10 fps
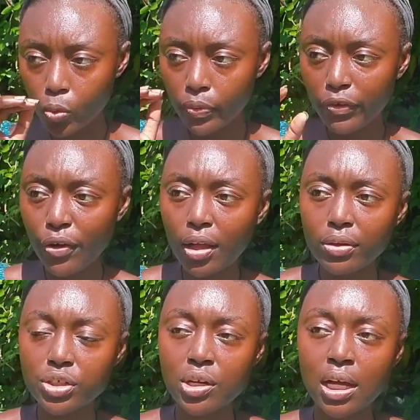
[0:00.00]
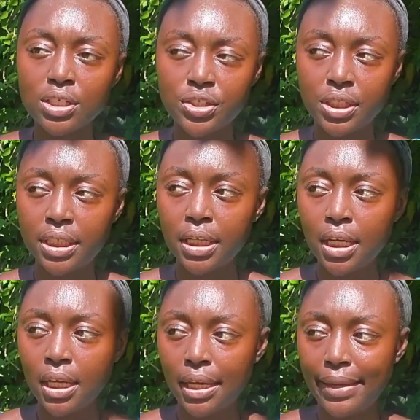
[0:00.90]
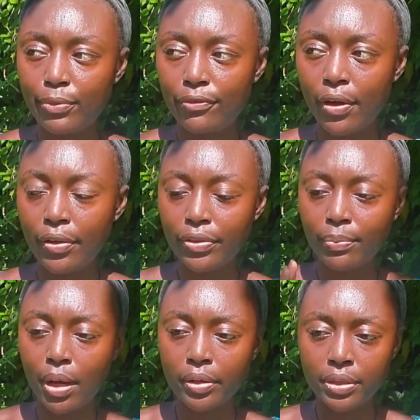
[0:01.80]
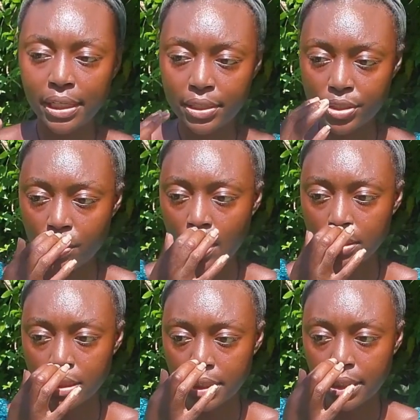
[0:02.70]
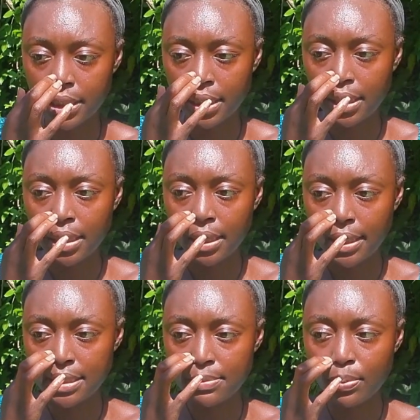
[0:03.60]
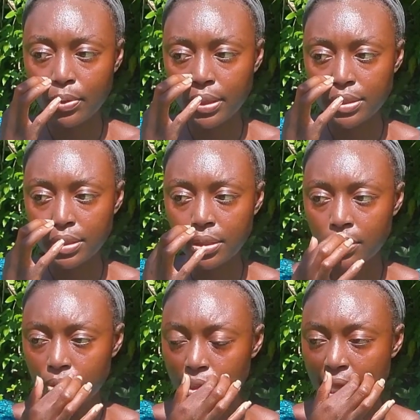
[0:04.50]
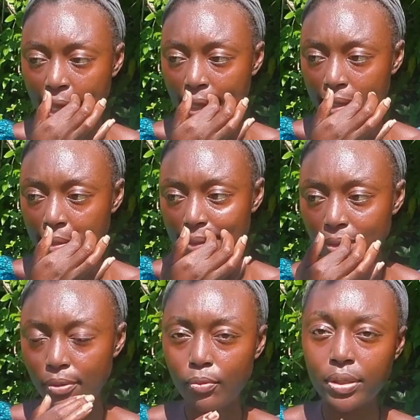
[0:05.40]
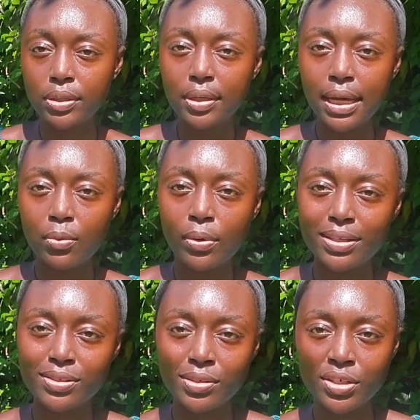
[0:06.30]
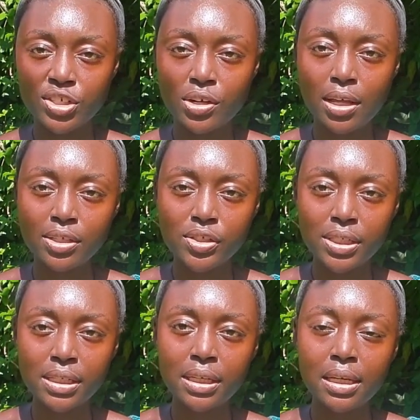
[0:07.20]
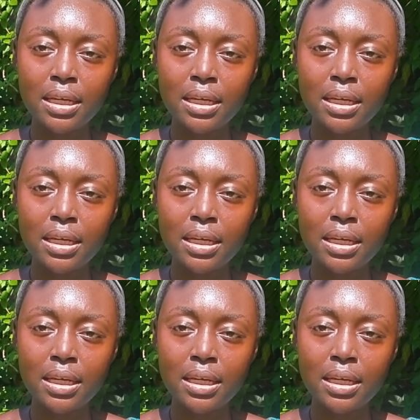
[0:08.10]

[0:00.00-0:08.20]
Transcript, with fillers: when we follow astrology and we follow the modern day astrology, it's important to note that when you look at Western astrology,